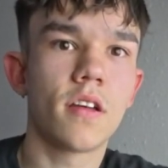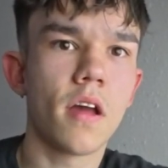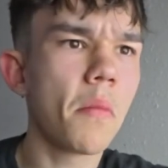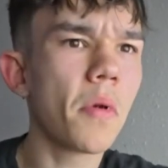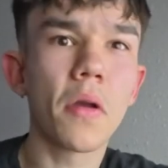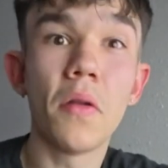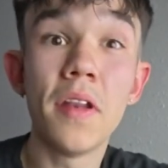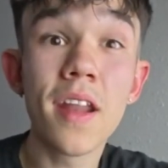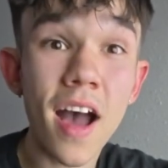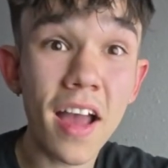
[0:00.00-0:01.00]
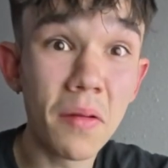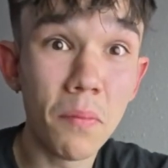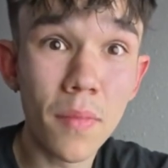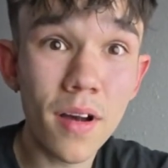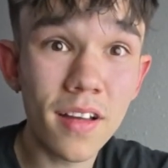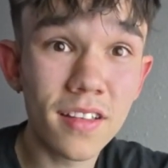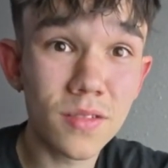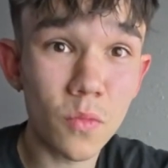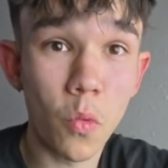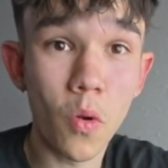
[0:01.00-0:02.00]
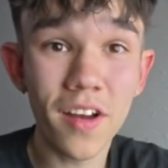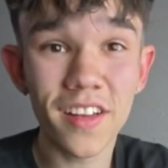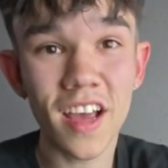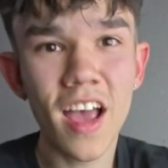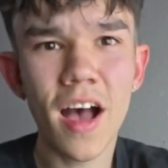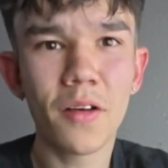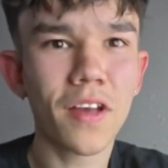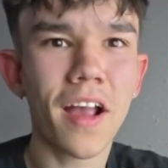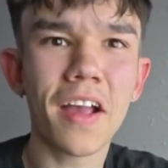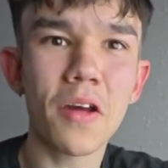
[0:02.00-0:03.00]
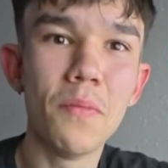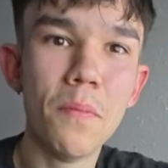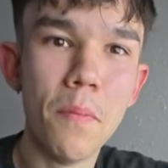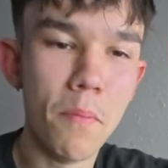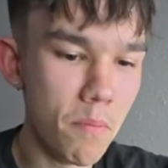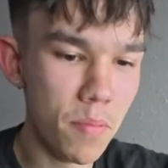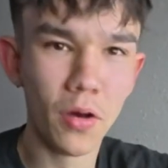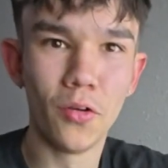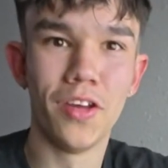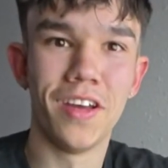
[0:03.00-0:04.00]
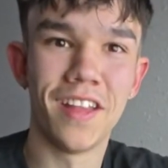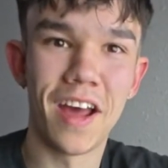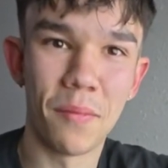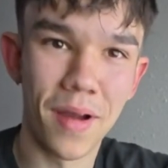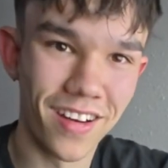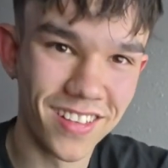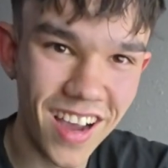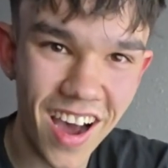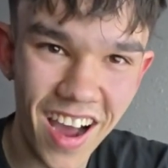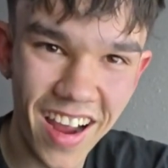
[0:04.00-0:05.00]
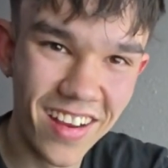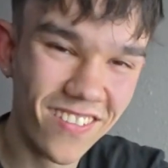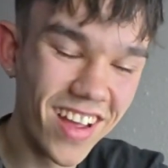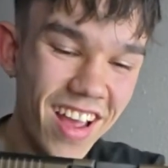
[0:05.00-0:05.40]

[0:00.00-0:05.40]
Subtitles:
And I'm like, 9 months? What? I was like, I can build it in that amount of time.